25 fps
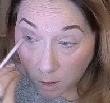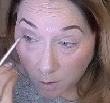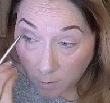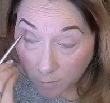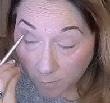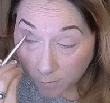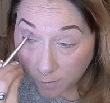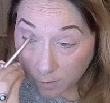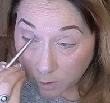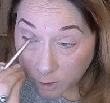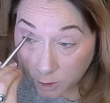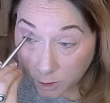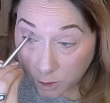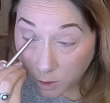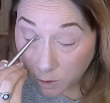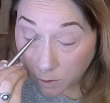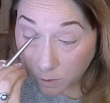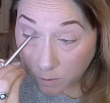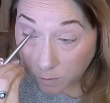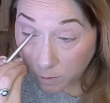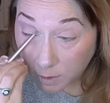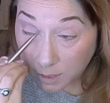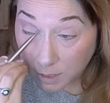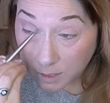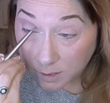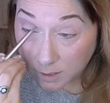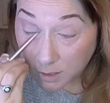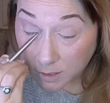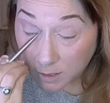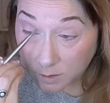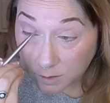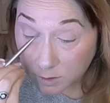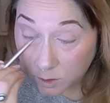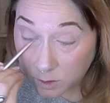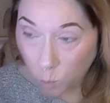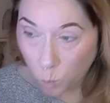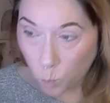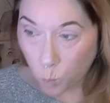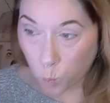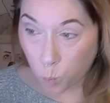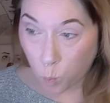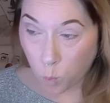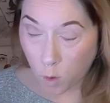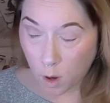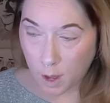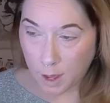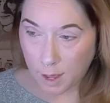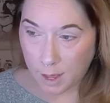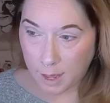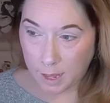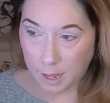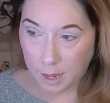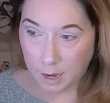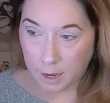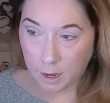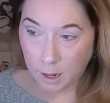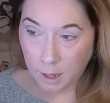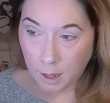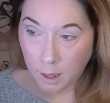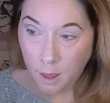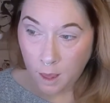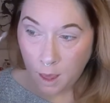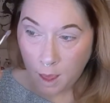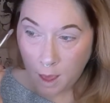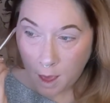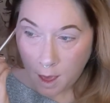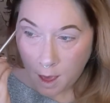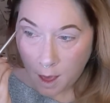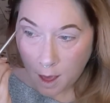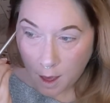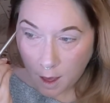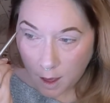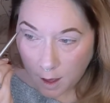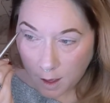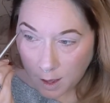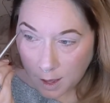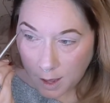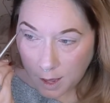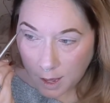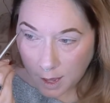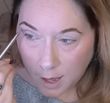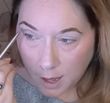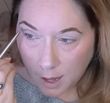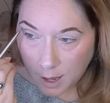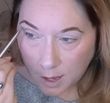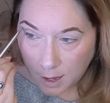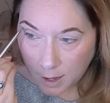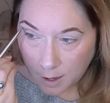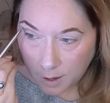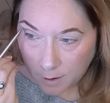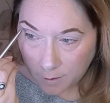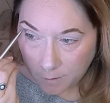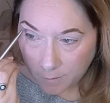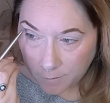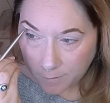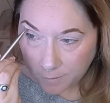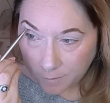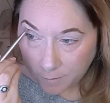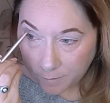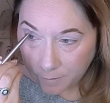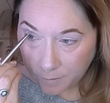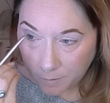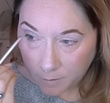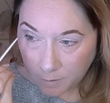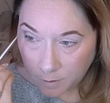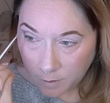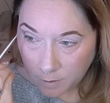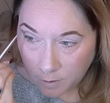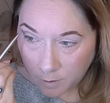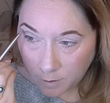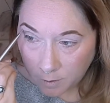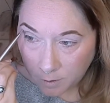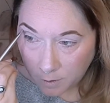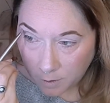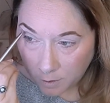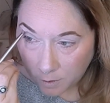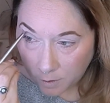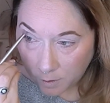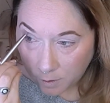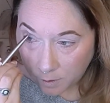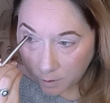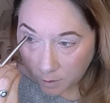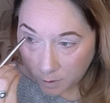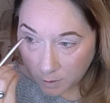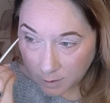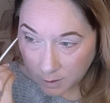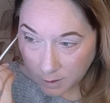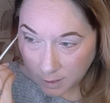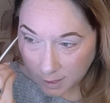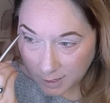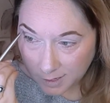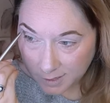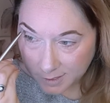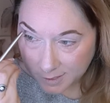for two reasons. One, I have like